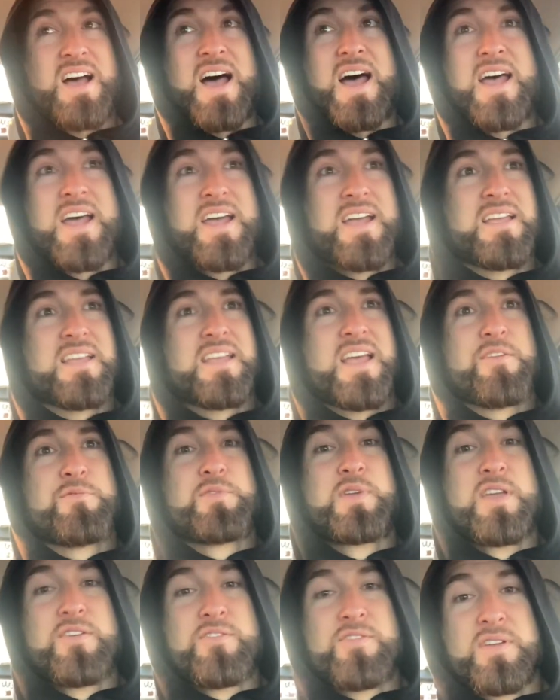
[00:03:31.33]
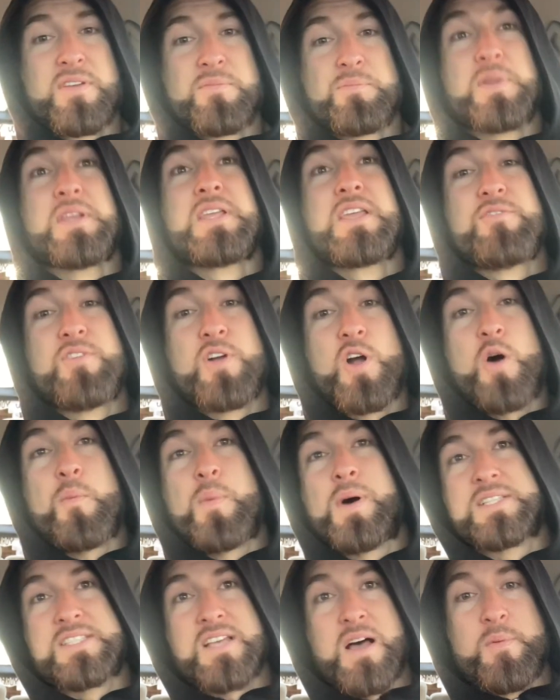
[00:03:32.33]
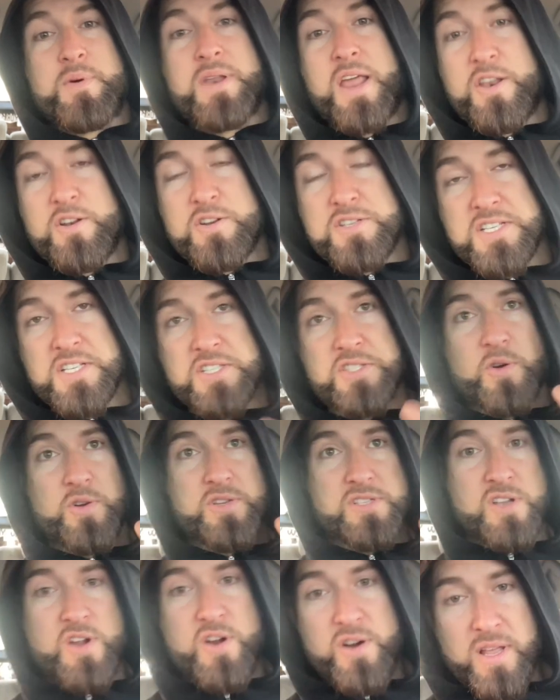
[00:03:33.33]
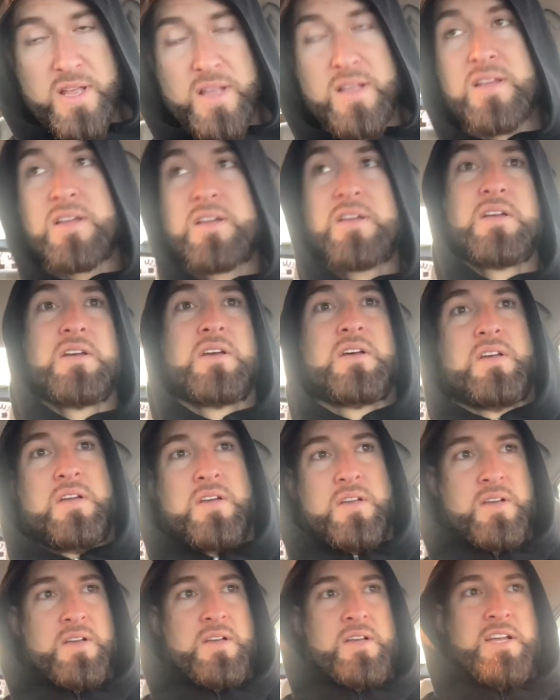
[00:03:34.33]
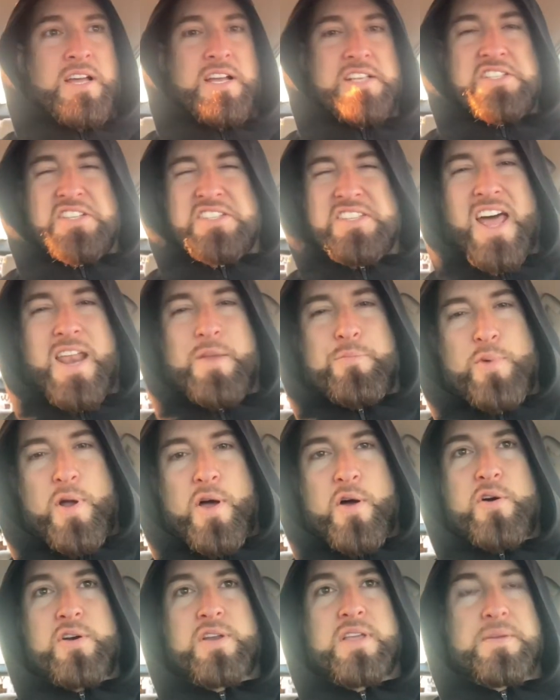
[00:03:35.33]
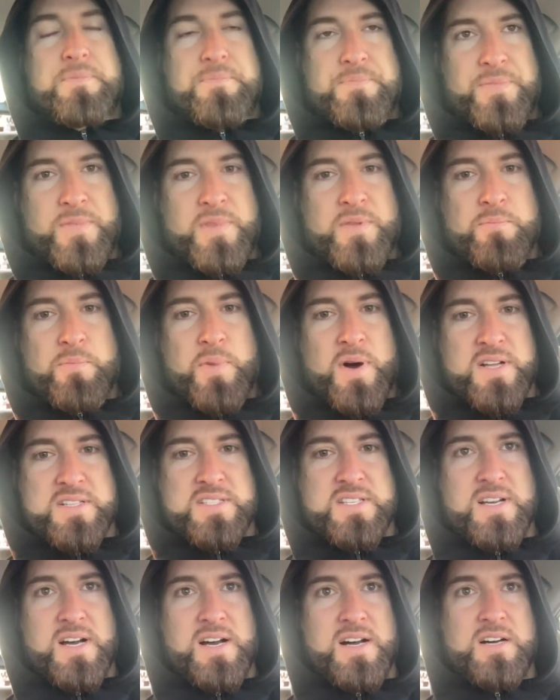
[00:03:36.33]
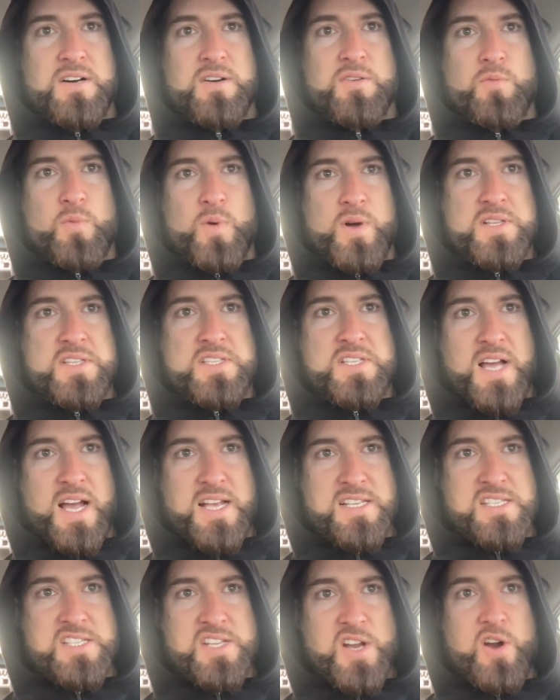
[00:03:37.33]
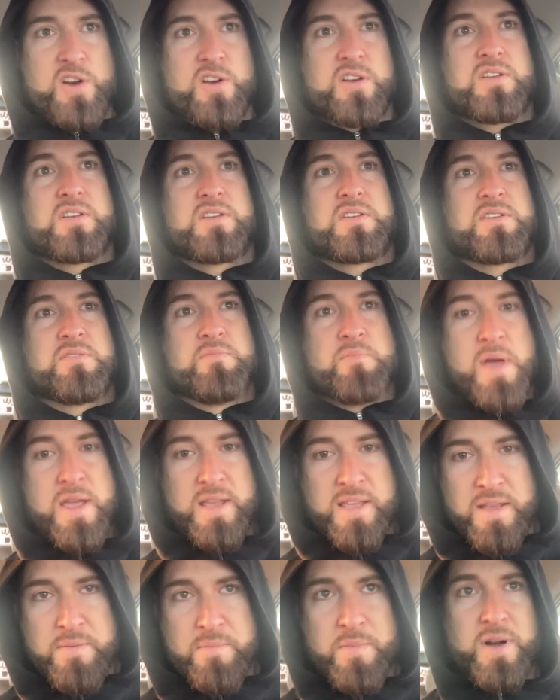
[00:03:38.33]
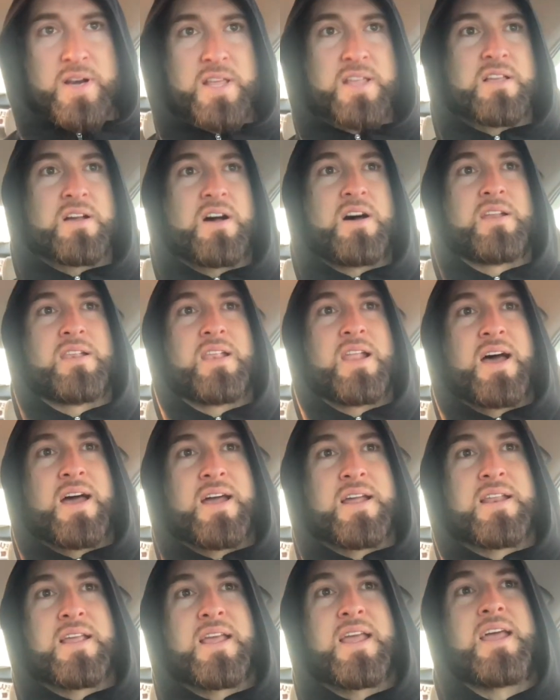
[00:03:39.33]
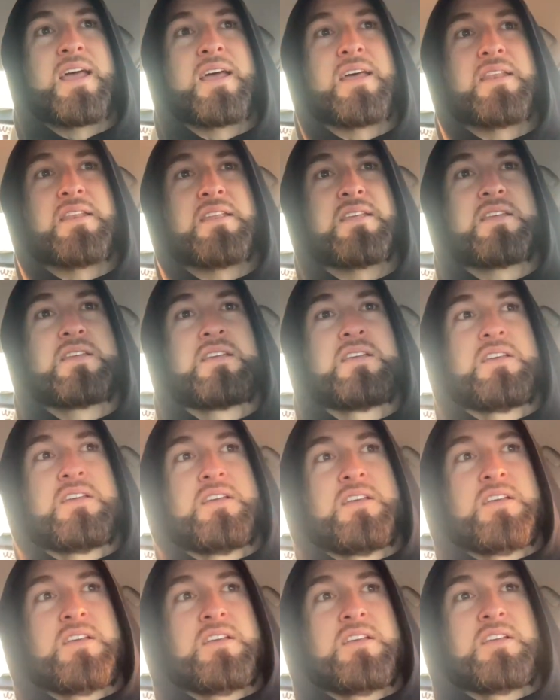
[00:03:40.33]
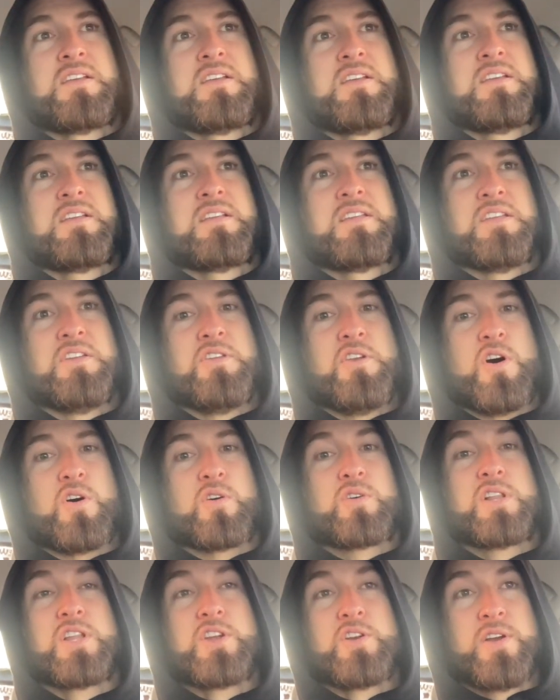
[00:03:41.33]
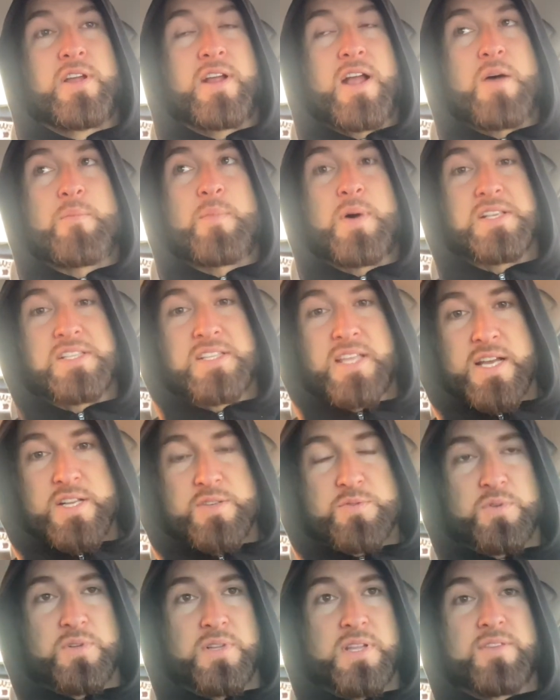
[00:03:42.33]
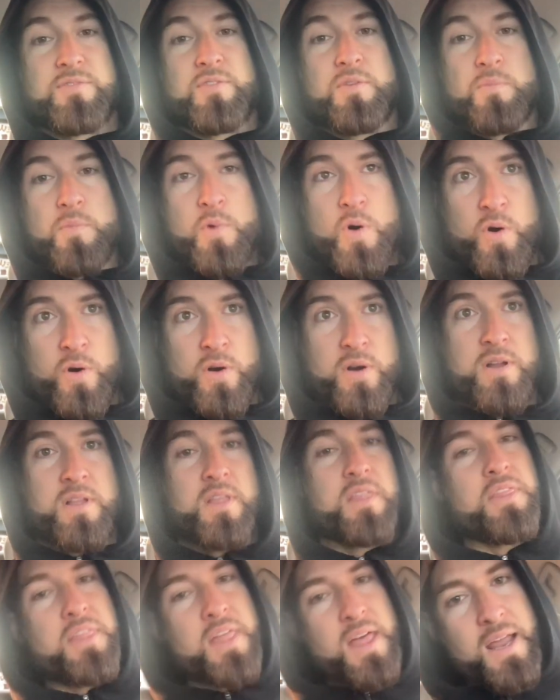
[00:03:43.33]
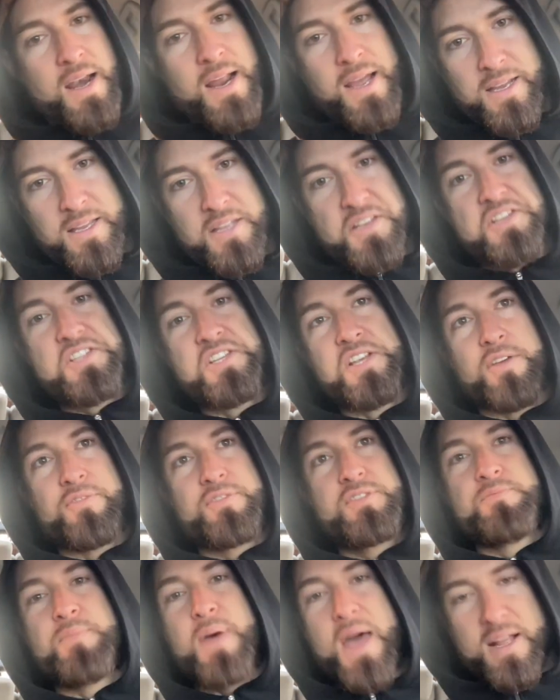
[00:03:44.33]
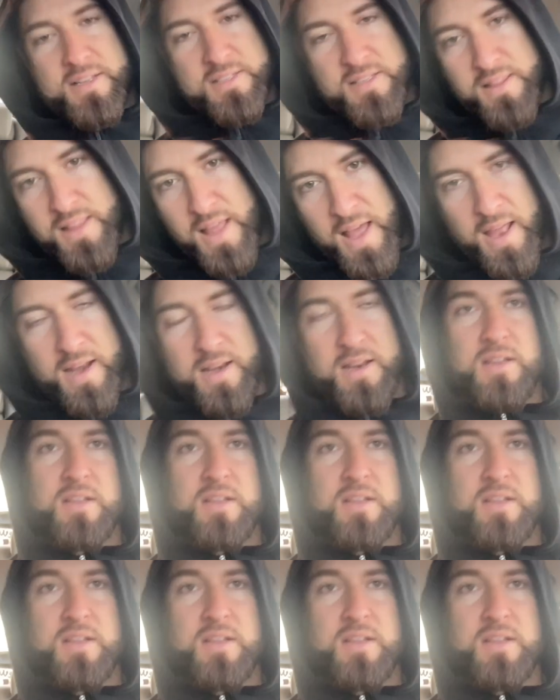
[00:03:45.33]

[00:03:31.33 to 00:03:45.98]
I have been giving all my time and energy towards learning. It's just not a priority. But once I start making money online and, you know, clearing out my schedule even more, then I can shift back to that.